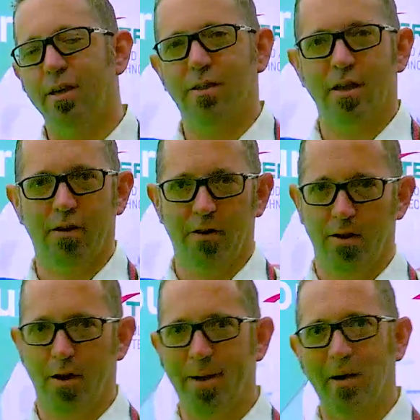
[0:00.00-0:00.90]
is uh,
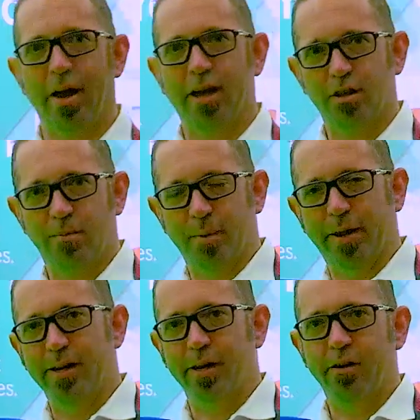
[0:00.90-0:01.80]
about
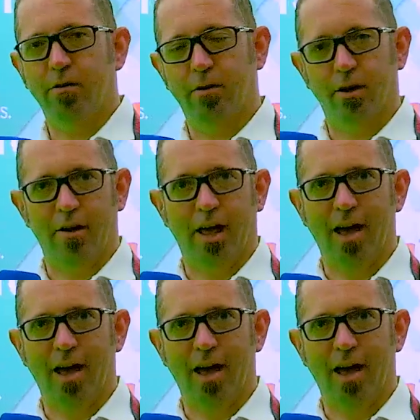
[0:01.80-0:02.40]
explaining or like,